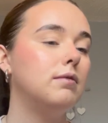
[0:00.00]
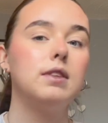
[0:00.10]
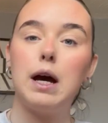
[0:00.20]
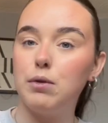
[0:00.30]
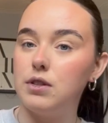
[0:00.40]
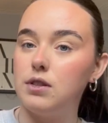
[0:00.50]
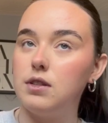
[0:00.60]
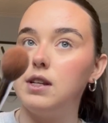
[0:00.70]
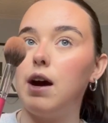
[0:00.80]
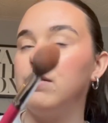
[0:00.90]
that was
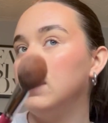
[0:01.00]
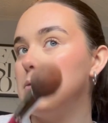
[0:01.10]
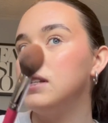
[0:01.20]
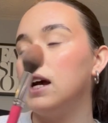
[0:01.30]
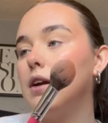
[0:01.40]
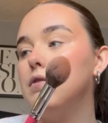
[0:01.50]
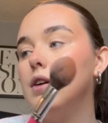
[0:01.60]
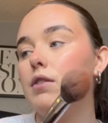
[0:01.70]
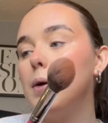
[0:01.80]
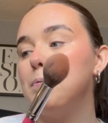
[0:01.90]
definitely my second
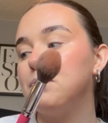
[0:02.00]
favourite.